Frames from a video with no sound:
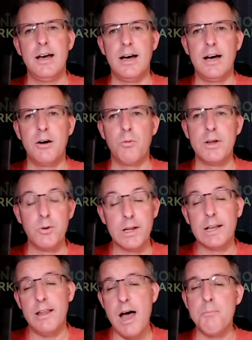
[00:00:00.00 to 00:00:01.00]
Uh, we do
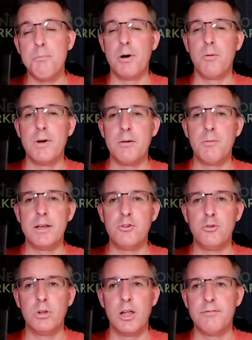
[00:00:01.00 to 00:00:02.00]
get a lot, but we we
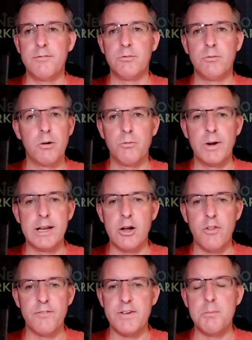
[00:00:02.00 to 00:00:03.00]
do love re- reading
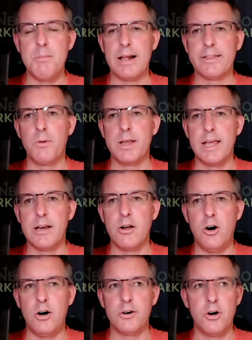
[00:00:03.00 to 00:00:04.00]
all the feedback that we get
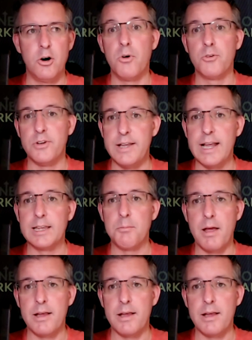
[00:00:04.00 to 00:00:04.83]
on almost a daily daily